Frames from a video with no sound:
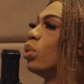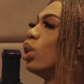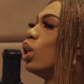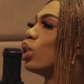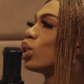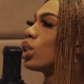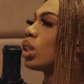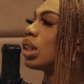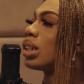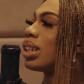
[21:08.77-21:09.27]

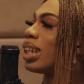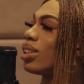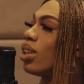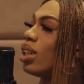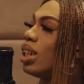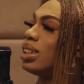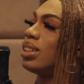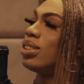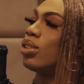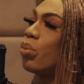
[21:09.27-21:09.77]
So there's
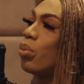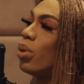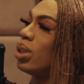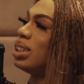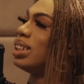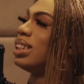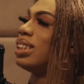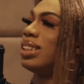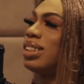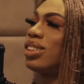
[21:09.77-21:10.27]
always someone
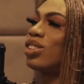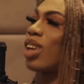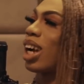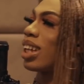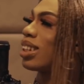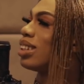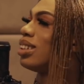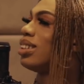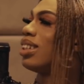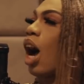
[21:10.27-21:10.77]

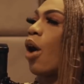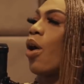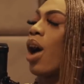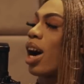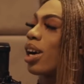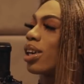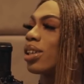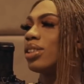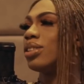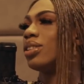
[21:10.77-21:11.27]
distracting our